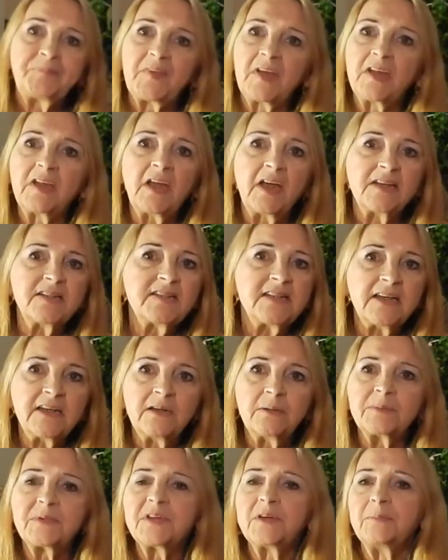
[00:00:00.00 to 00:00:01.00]
And I
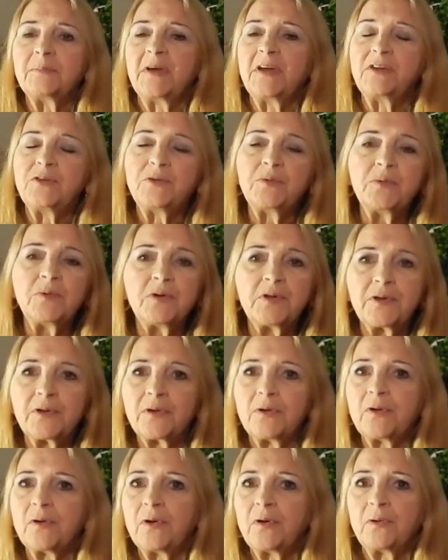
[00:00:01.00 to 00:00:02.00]
send them to my
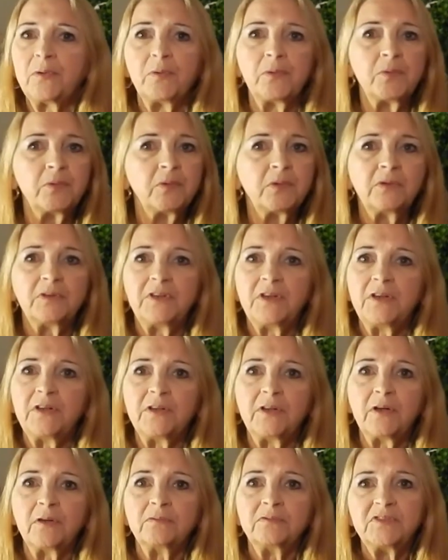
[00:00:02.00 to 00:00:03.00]
daughter or, you
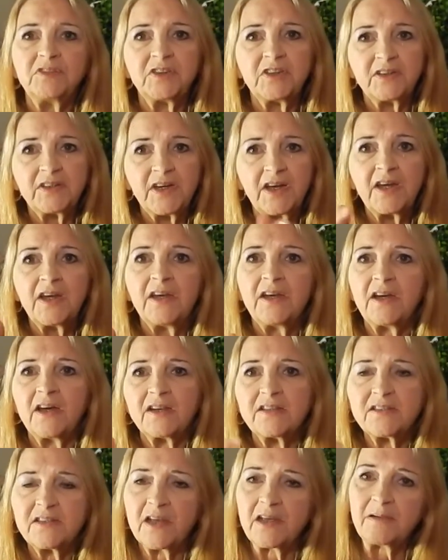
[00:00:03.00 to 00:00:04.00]
know, today
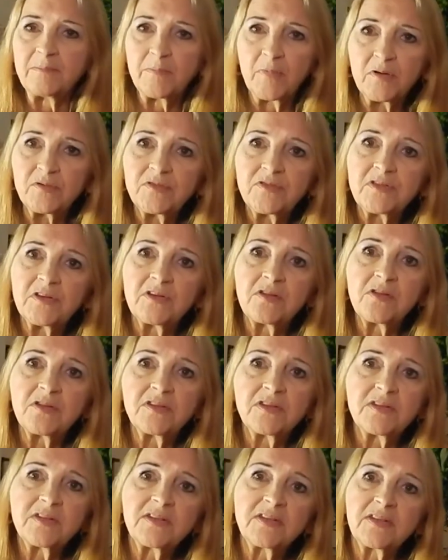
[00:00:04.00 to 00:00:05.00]
I sent most of
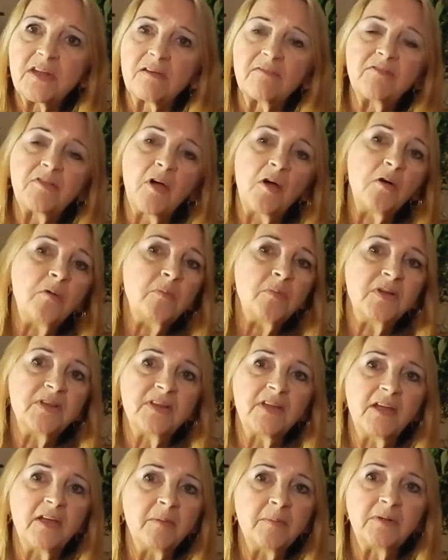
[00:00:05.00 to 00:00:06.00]
this stuff home
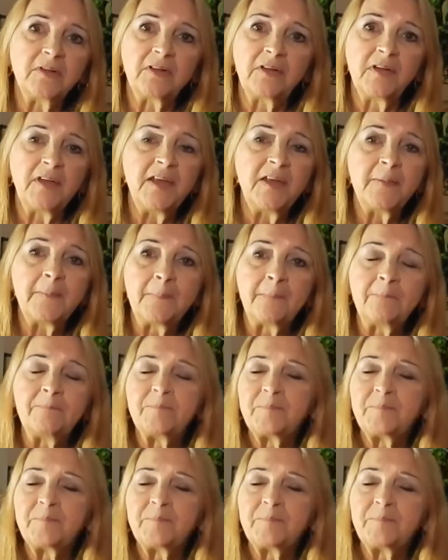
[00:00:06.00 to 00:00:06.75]
with Emily